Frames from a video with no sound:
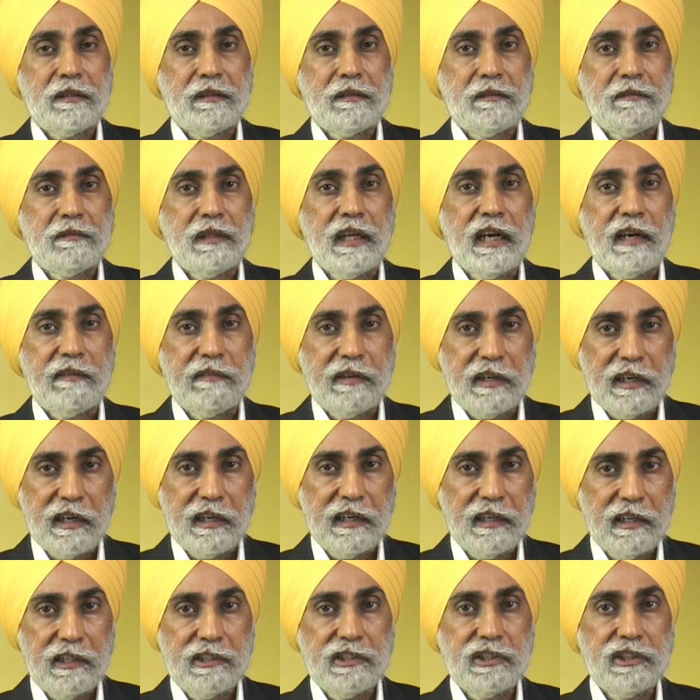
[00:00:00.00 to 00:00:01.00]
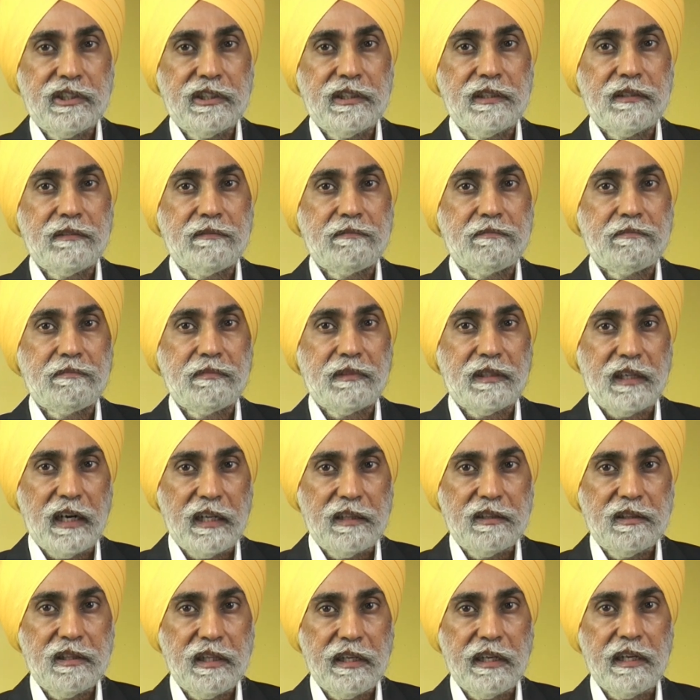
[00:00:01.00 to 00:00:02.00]
that our clergy,
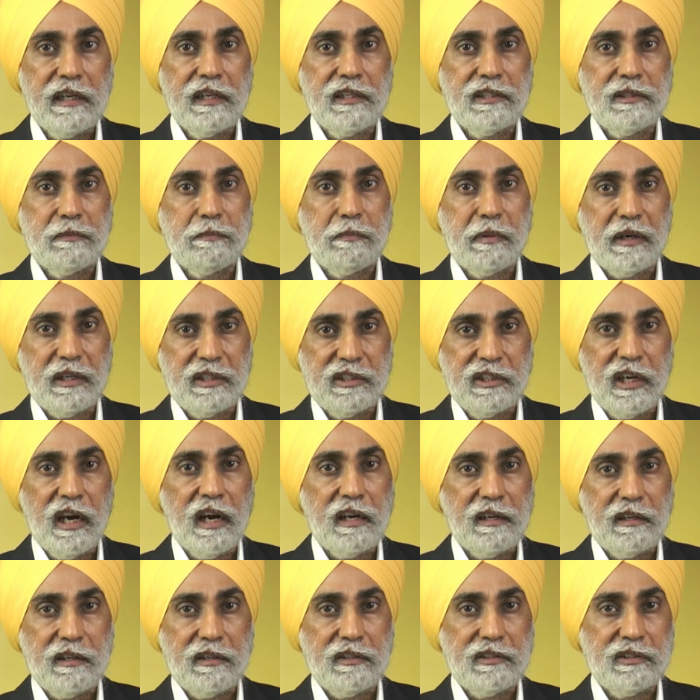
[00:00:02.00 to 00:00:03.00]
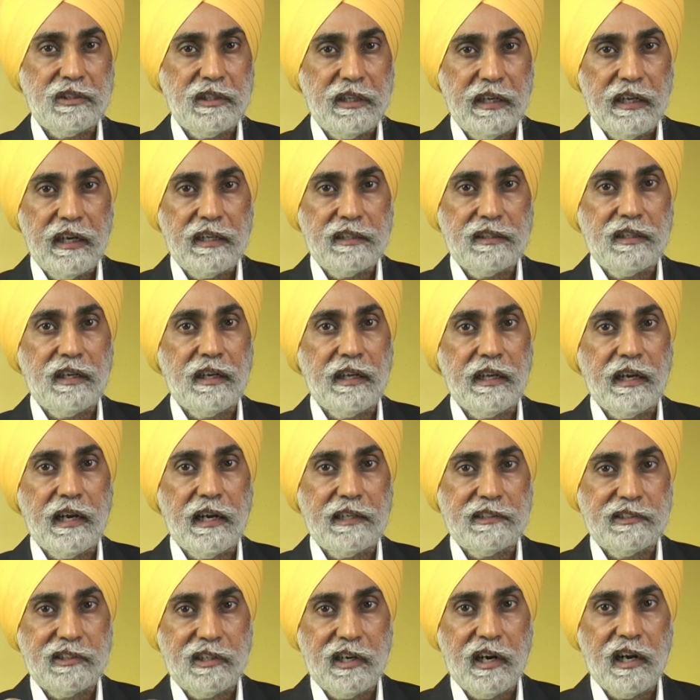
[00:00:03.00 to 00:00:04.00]
Granthis, Pracharaks,
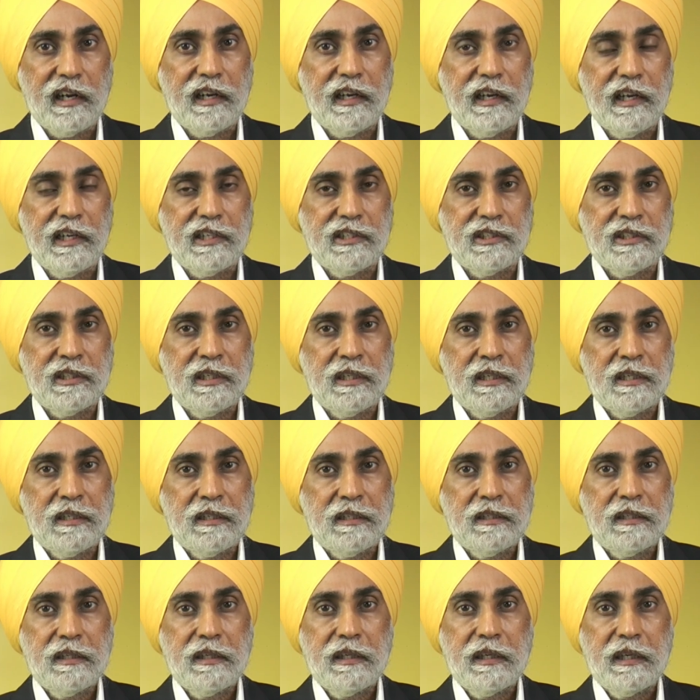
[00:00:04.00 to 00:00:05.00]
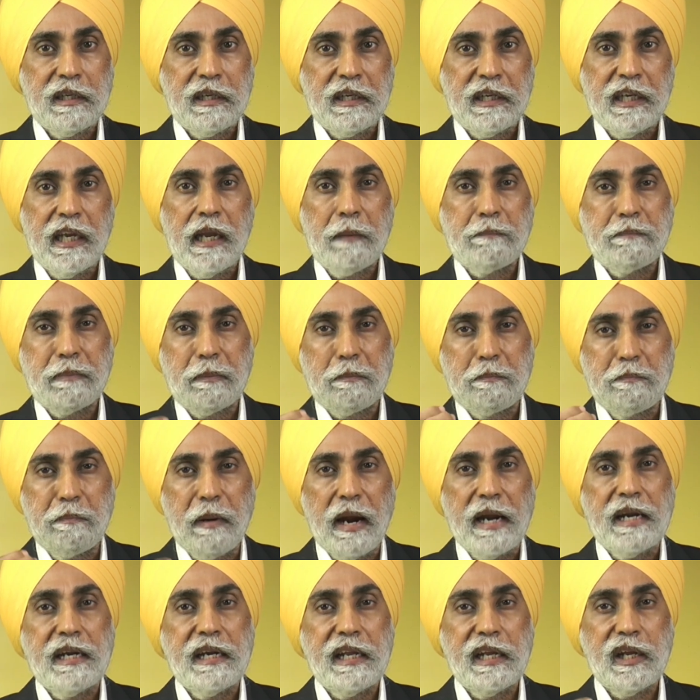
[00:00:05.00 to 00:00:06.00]
Kirtaniyas, Ragis keep
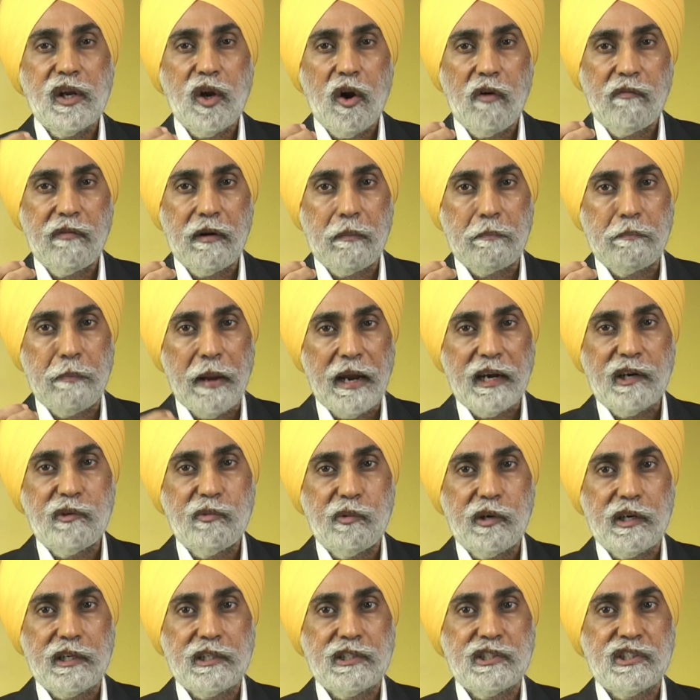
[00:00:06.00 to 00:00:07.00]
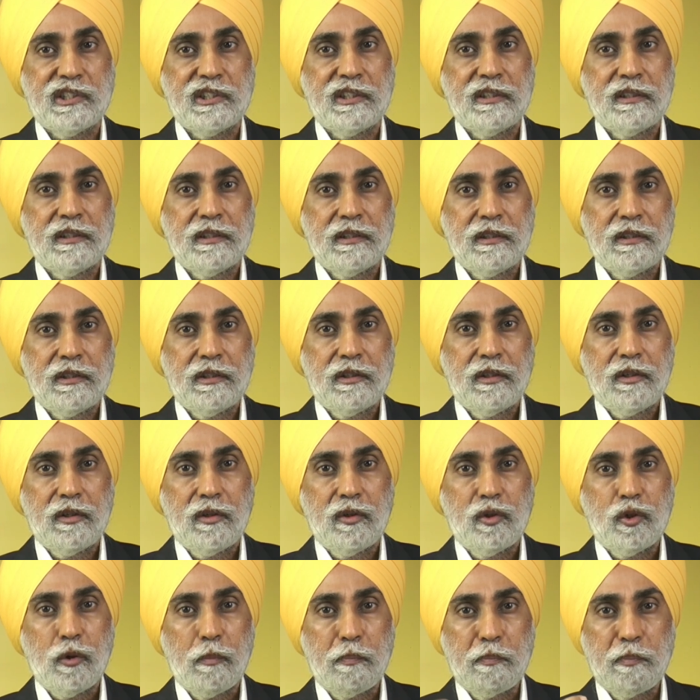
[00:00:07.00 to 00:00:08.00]
bending over backwards
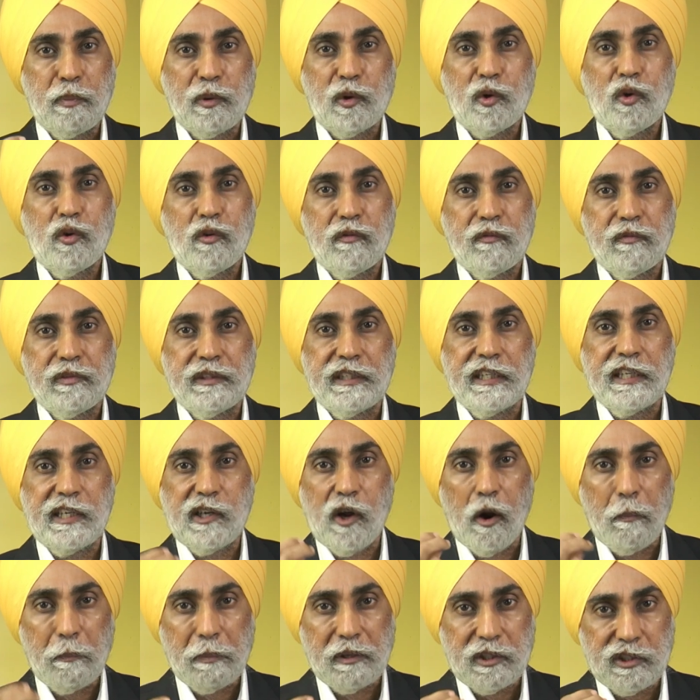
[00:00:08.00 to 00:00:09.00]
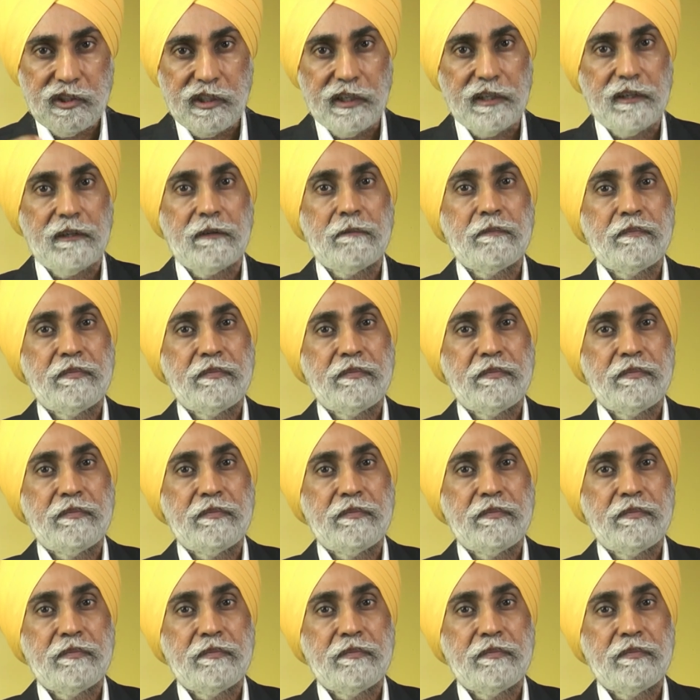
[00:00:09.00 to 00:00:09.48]
to prove the opposite.